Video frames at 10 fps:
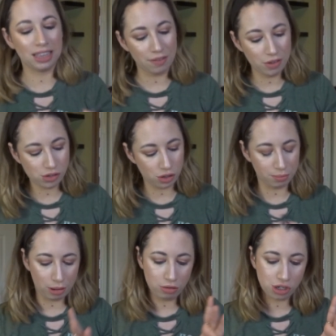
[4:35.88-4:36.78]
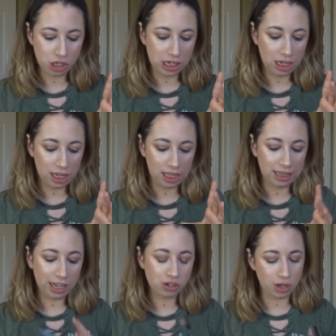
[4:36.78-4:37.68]
Love You So Mochi
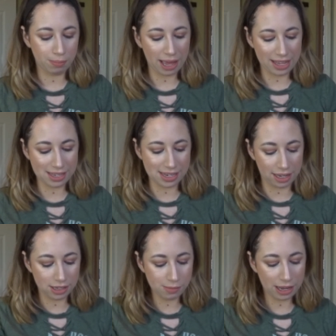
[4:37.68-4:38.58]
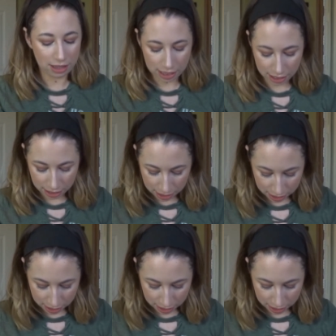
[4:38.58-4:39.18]
Electric Pastels palette.